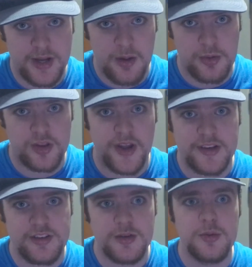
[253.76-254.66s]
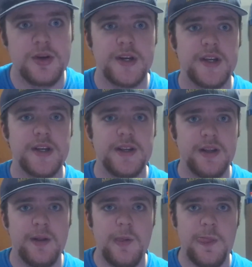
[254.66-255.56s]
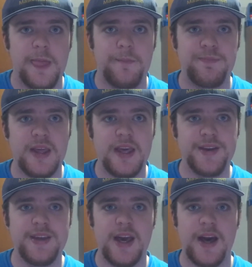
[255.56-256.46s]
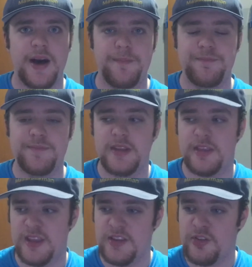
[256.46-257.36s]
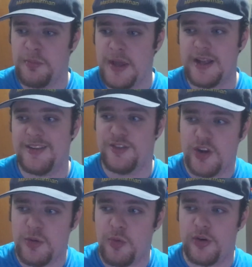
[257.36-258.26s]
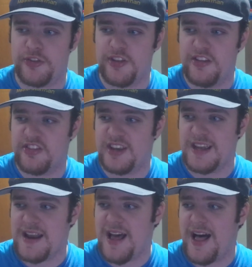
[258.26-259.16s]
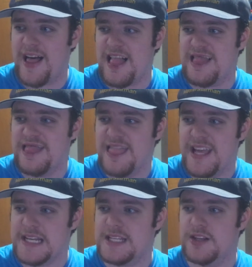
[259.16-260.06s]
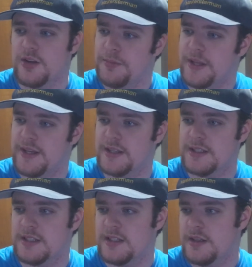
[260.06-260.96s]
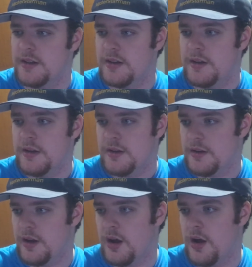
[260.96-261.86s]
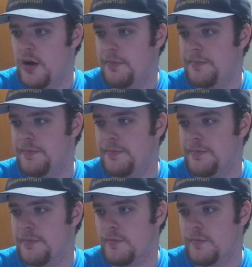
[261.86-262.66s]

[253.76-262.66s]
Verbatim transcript: but I would like to. And yeah, things will make a little more sense in a little bit. Um,